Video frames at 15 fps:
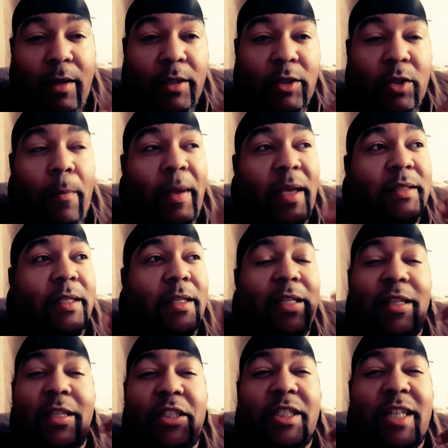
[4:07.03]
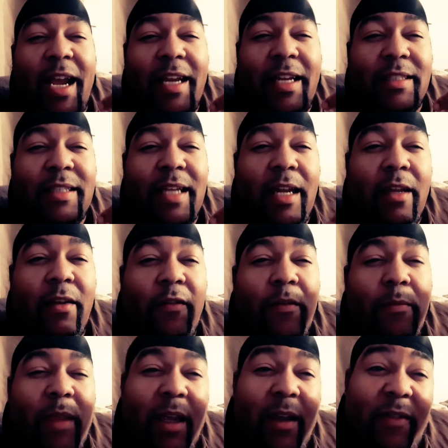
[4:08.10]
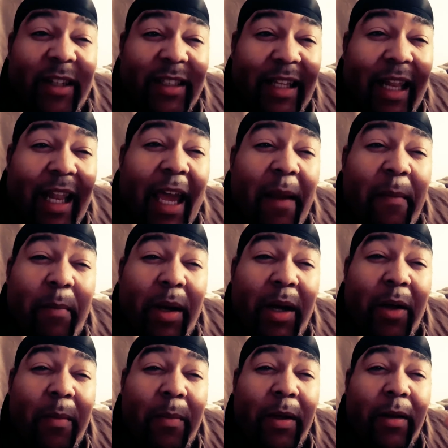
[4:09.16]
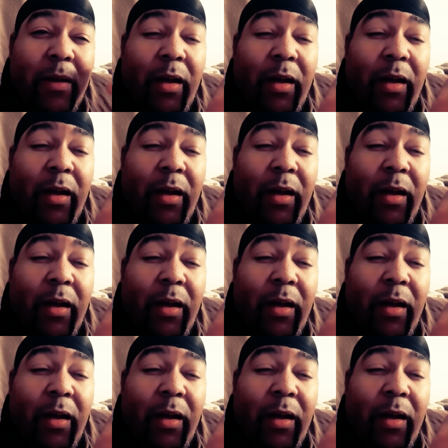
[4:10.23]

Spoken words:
So basically, the shine inside of him, and think of it as a light bulb,